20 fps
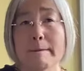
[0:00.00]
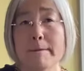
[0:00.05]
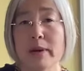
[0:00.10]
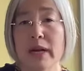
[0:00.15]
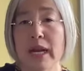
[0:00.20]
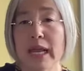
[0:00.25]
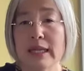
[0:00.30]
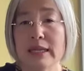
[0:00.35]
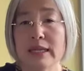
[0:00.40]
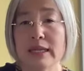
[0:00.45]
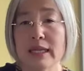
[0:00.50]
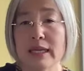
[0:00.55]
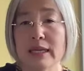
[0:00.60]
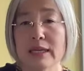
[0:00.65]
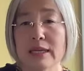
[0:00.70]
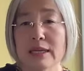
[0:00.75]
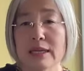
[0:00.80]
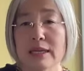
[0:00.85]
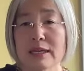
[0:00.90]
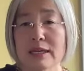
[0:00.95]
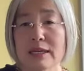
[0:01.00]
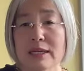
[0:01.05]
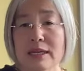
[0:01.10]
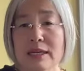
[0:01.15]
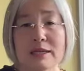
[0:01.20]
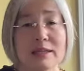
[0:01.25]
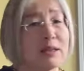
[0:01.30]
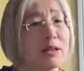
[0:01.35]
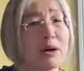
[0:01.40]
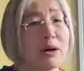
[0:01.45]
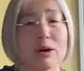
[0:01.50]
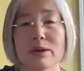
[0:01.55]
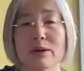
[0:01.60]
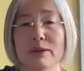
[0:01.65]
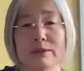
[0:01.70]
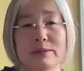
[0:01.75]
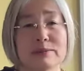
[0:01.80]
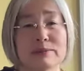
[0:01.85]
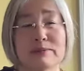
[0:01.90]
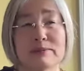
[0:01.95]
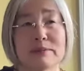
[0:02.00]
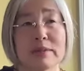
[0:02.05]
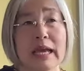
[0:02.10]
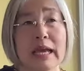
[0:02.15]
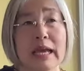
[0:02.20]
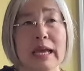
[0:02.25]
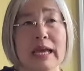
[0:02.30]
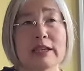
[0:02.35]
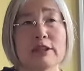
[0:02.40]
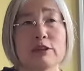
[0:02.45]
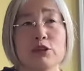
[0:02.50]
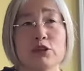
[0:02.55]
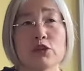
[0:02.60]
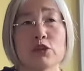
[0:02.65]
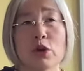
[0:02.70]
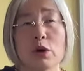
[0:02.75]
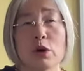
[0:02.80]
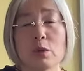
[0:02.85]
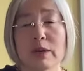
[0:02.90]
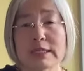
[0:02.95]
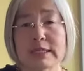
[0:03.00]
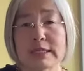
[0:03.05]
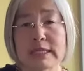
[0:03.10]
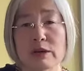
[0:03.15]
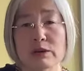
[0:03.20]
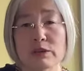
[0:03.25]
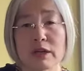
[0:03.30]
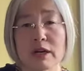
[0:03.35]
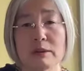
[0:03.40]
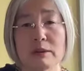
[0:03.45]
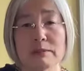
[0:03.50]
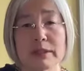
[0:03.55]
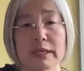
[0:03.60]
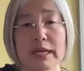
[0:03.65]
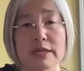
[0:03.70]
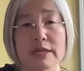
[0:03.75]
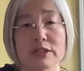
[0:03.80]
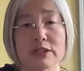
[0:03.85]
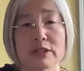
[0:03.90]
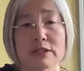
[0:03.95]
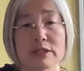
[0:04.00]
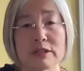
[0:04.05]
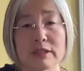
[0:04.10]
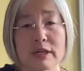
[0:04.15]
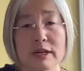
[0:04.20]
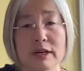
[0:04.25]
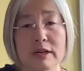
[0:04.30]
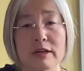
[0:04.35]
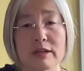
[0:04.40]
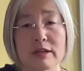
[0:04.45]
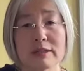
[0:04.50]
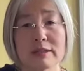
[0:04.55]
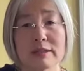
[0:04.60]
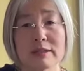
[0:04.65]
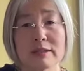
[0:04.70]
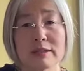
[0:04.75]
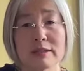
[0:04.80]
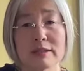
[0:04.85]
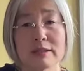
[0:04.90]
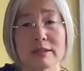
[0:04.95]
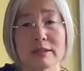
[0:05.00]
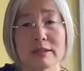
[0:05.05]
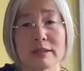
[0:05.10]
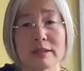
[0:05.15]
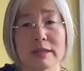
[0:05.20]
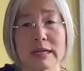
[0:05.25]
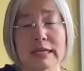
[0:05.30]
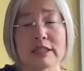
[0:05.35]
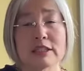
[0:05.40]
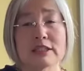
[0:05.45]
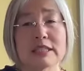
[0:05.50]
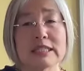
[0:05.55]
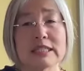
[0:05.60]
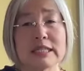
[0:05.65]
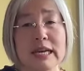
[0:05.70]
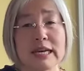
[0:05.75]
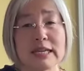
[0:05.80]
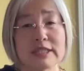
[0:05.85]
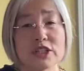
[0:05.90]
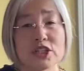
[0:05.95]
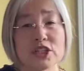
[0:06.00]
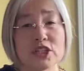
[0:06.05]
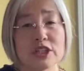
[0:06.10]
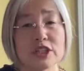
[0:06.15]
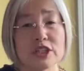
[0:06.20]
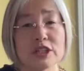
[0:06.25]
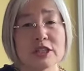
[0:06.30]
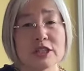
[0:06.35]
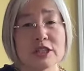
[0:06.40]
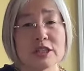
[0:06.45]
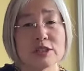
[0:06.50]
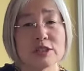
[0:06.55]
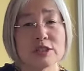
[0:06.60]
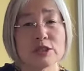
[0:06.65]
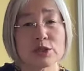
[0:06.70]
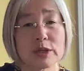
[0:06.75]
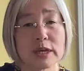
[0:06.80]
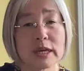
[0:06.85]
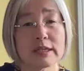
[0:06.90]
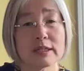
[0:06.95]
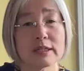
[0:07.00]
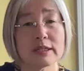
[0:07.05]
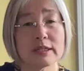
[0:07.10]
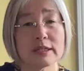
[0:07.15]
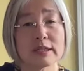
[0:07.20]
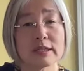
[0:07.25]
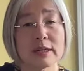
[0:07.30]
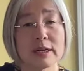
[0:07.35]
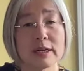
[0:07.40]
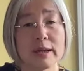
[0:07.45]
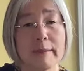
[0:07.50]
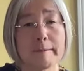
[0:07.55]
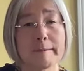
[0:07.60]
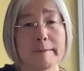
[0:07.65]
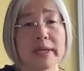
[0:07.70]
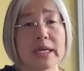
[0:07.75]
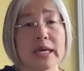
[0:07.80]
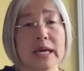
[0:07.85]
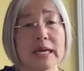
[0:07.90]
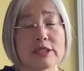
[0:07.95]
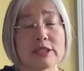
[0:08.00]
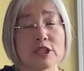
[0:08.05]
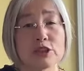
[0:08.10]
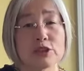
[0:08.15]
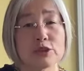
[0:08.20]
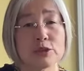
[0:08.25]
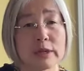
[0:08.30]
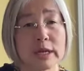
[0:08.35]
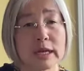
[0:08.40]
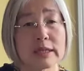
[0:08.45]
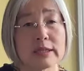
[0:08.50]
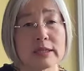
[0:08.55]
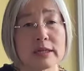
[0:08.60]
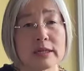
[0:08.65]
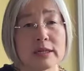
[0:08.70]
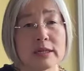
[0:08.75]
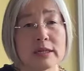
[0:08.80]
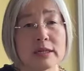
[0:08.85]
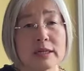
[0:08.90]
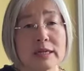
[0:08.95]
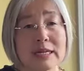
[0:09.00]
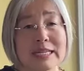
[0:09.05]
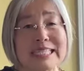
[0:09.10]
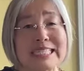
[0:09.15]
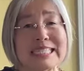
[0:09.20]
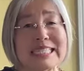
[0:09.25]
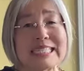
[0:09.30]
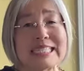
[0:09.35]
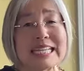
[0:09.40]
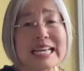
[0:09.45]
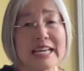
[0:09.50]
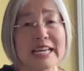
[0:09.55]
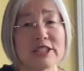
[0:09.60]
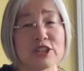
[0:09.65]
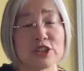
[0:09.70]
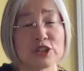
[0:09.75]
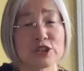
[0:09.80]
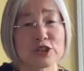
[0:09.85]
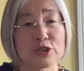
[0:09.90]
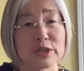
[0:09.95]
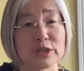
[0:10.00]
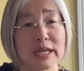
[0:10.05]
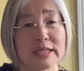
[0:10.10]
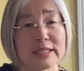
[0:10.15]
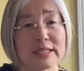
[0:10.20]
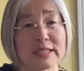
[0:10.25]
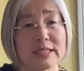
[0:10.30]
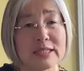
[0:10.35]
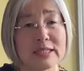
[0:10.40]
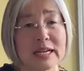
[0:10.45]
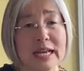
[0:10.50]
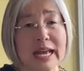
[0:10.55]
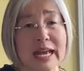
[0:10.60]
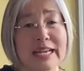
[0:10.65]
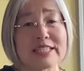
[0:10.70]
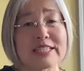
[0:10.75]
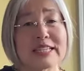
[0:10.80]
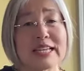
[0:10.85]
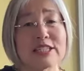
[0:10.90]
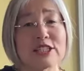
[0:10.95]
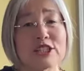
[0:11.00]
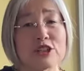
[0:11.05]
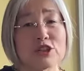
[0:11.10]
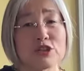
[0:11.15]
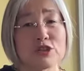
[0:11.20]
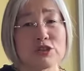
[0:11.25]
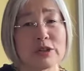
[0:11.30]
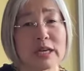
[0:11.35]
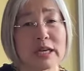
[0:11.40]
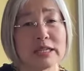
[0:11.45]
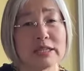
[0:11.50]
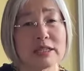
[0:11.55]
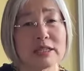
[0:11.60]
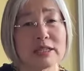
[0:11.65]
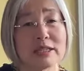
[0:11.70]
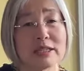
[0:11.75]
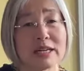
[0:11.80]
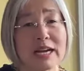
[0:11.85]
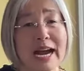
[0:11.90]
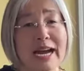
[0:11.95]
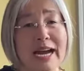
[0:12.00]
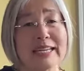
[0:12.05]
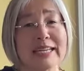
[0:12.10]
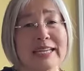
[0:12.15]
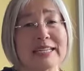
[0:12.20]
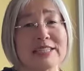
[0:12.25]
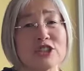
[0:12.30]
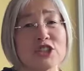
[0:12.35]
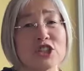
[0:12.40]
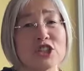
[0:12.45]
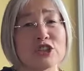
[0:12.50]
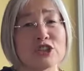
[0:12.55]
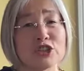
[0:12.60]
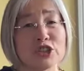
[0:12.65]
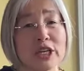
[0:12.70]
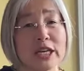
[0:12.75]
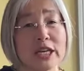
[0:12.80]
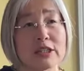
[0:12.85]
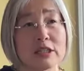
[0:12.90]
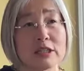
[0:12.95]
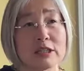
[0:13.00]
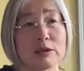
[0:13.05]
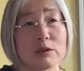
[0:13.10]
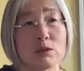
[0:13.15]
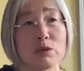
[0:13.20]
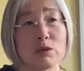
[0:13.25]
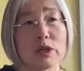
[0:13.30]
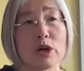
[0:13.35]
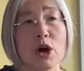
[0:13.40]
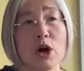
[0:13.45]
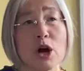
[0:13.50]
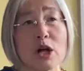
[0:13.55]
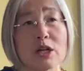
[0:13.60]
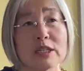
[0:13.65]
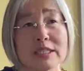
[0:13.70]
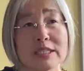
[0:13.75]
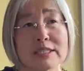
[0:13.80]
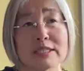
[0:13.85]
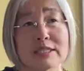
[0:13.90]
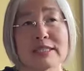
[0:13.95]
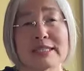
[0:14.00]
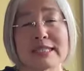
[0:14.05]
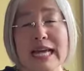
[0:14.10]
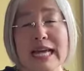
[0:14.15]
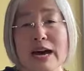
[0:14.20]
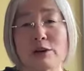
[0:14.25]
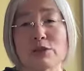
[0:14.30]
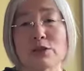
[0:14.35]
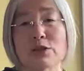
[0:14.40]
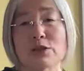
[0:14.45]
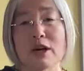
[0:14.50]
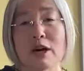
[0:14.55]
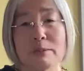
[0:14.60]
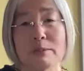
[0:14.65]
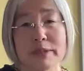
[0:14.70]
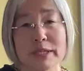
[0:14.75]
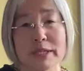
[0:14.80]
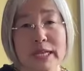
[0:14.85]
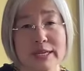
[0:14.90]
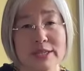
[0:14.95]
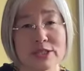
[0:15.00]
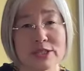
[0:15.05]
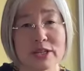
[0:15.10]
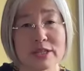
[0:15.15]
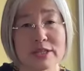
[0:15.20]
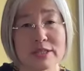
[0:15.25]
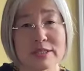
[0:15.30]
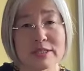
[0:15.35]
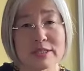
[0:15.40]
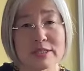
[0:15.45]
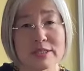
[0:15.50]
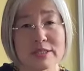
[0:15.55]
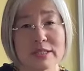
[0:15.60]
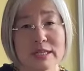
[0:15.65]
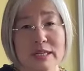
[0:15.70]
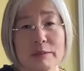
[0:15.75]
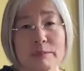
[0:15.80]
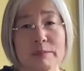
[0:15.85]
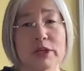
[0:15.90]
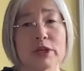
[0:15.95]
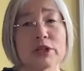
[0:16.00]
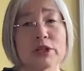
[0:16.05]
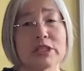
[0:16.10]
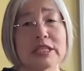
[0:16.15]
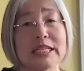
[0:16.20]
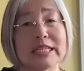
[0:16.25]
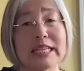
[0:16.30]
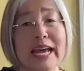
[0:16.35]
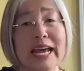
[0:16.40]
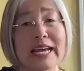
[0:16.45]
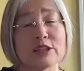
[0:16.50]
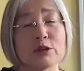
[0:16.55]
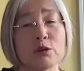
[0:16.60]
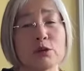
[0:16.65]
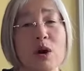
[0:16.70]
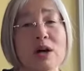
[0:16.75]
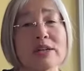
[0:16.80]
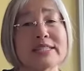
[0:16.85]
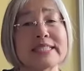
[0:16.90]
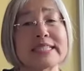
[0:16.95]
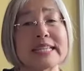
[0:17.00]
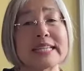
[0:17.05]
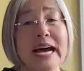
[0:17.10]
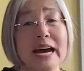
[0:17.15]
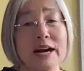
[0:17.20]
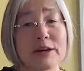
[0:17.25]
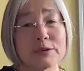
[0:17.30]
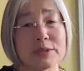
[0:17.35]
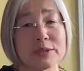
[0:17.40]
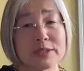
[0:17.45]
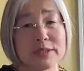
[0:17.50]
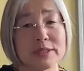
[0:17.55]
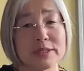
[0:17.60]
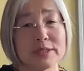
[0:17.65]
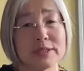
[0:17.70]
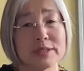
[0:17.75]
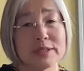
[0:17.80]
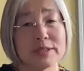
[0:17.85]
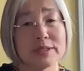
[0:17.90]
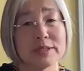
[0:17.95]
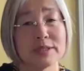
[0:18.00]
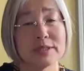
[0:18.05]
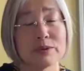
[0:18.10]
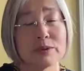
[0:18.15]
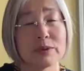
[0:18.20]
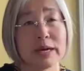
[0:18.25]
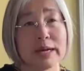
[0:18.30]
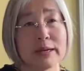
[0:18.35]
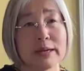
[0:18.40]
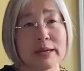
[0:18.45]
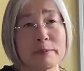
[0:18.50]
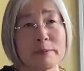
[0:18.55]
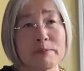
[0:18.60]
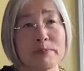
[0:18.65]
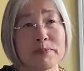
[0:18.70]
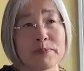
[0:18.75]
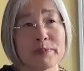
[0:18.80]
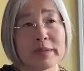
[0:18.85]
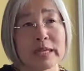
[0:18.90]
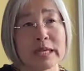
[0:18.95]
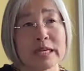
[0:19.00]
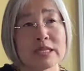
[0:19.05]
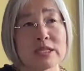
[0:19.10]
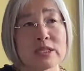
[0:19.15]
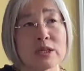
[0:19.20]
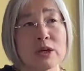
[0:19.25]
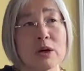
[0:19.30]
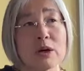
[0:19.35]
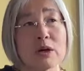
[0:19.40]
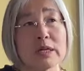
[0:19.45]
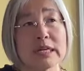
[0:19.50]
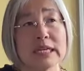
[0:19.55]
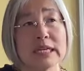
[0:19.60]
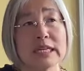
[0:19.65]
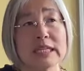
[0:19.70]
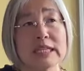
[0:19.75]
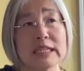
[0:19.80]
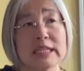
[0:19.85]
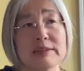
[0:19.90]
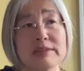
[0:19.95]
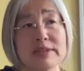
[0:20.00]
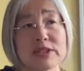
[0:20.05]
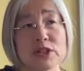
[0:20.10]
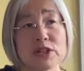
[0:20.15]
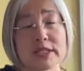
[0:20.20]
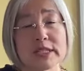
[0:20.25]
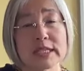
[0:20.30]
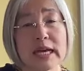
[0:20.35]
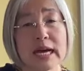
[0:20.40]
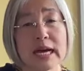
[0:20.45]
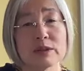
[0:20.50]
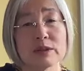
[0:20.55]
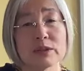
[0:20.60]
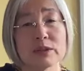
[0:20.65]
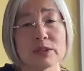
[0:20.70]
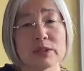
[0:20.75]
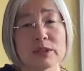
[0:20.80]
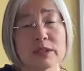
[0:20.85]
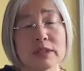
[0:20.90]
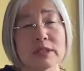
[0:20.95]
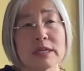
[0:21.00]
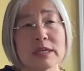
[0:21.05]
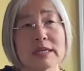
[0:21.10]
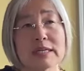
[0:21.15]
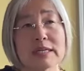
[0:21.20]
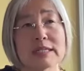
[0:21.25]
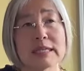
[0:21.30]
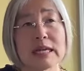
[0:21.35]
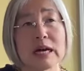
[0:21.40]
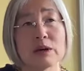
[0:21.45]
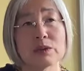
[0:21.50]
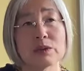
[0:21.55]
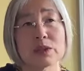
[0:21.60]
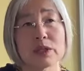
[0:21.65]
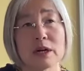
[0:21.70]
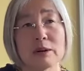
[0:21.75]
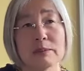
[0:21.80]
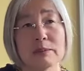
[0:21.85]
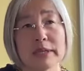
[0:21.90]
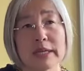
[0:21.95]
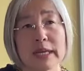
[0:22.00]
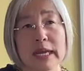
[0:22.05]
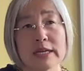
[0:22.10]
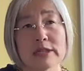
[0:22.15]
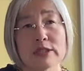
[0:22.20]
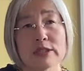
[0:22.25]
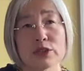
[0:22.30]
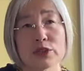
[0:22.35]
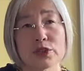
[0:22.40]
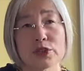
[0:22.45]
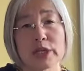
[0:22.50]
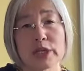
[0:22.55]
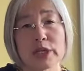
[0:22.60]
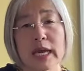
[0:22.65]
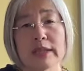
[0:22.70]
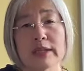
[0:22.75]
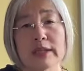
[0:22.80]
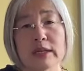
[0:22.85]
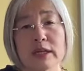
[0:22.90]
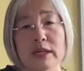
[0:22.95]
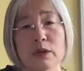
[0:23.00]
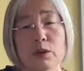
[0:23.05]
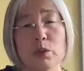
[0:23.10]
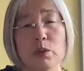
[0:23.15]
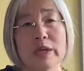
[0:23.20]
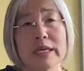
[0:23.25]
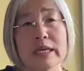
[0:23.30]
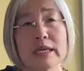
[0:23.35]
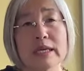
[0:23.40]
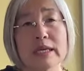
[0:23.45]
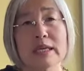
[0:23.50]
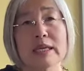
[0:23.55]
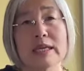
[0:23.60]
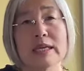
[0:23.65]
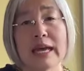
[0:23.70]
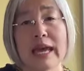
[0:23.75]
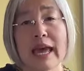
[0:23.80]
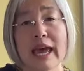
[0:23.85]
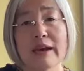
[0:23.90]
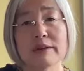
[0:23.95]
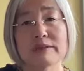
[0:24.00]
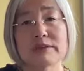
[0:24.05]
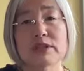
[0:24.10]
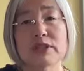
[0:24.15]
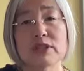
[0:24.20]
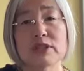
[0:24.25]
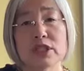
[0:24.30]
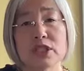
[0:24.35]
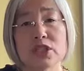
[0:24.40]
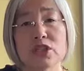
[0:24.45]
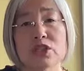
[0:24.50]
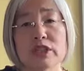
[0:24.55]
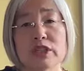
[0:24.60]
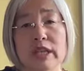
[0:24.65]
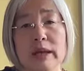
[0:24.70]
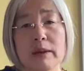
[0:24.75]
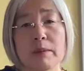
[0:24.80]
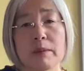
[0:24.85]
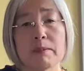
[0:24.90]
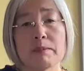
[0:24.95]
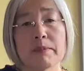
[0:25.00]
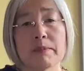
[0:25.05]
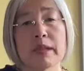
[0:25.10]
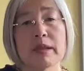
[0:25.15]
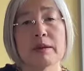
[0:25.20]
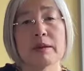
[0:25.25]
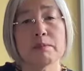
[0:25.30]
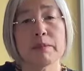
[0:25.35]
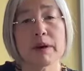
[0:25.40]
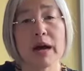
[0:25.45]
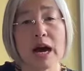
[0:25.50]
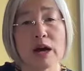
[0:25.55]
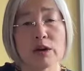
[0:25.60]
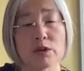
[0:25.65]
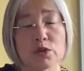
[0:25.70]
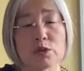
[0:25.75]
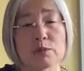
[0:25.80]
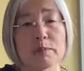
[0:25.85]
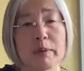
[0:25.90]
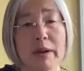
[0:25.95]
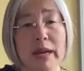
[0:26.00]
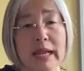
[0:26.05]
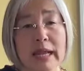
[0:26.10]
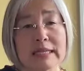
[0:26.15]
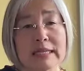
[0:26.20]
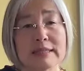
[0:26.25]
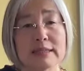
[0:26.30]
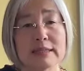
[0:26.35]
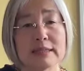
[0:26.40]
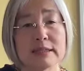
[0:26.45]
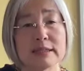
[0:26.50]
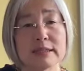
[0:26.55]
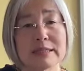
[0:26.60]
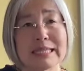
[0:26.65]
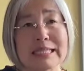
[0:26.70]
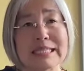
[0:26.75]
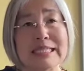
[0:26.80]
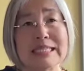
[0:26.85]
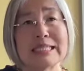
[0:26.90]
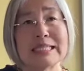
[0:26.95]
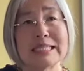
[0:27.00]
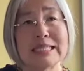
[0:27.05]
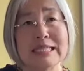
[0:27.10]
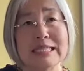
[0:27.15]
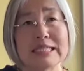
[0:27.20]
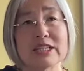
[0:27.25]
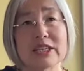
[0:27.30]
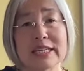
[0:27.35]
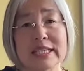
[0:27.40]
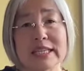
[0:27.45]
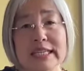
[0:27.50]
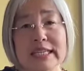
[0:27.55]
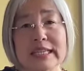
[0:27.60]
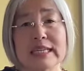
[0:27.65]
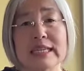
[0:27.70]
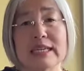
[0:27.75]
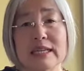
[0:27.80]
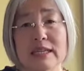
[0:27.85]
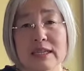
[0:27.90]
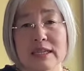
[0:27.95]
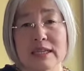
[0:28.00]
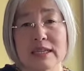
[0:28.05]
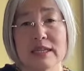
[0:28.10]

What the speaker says: blending. No. And you know what sound combinations are, like a TH together, PH together, CH together, SH together, ING together. We call it the sound combinations because it has a one sound, right? So individual sound combination together, we have to teach them how to blend. This is a key.